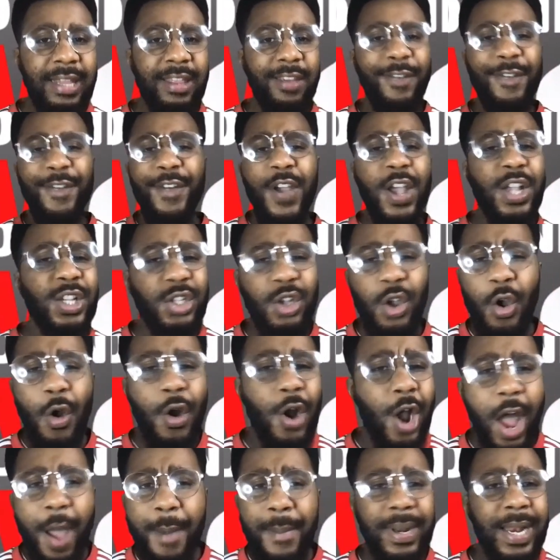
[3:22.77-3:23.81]
The first
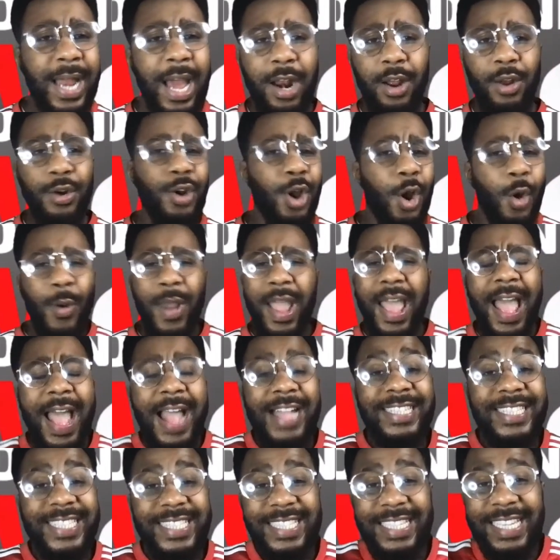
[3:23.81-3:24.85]
goal coming out of nowhere,
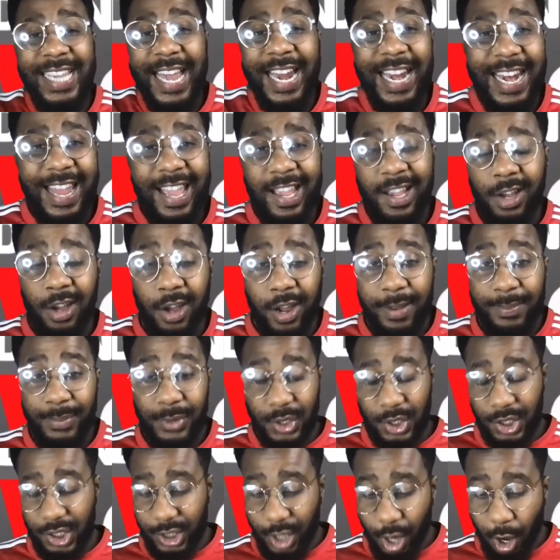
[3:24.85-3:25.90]
Anthony Elanga
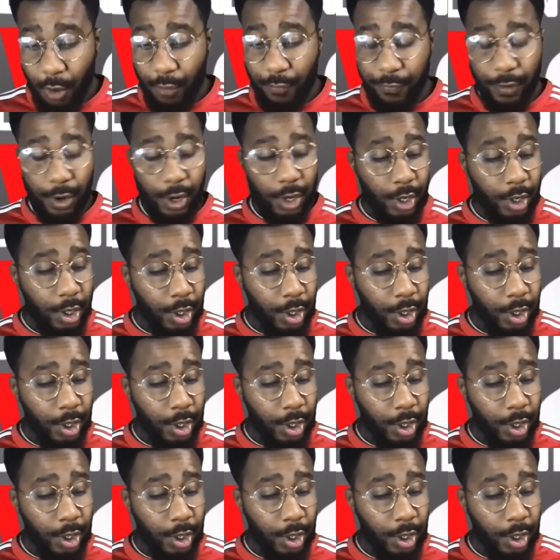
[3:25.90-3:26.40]
himself